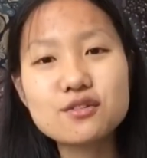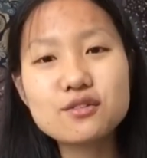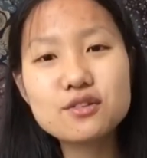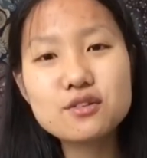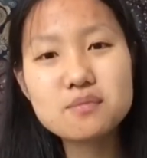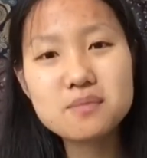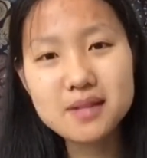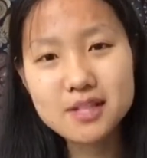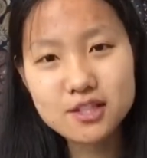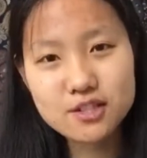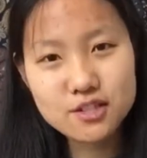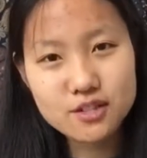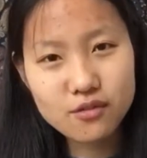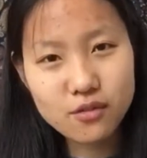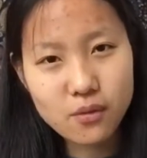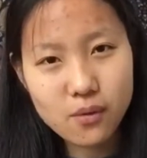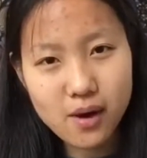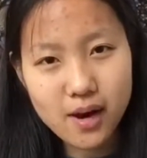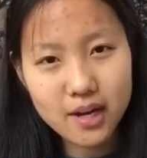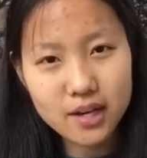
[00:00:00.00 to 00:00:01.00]
you know those pictures
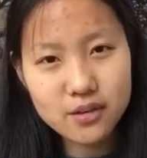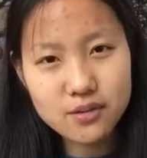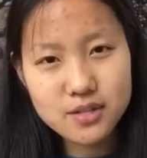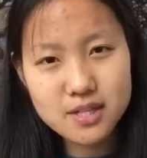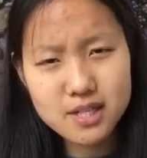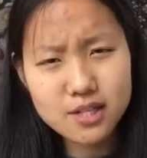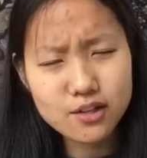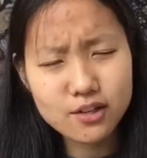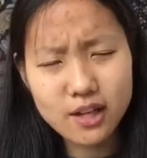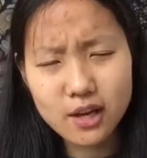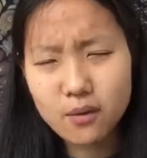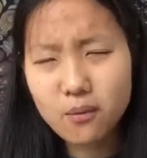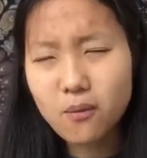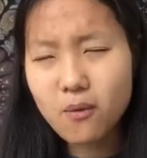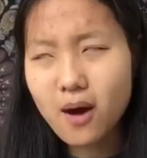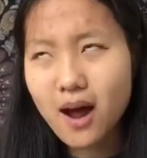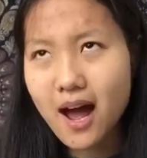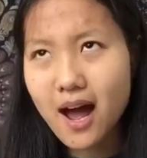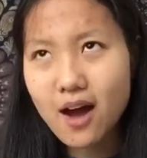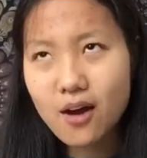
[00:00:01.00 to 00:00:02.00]
of Hawaii you see and you're like,
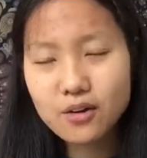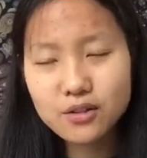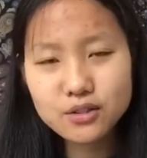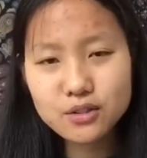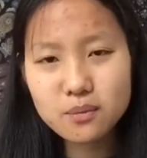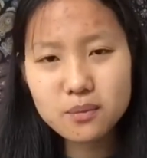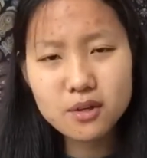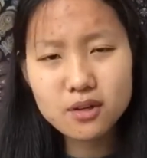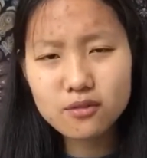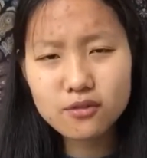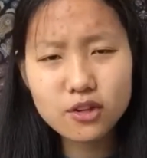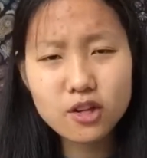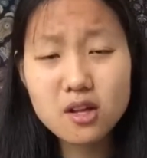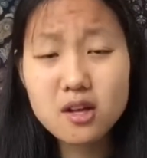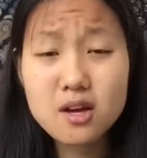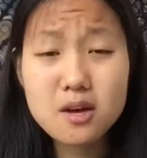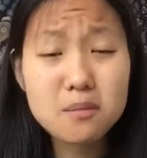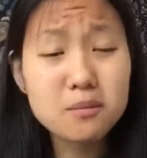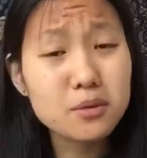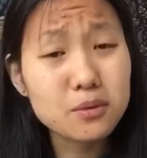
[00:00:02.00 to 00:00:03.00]
wow, so
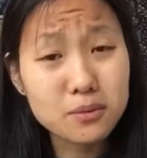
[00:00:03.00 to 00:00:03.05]
beautiful.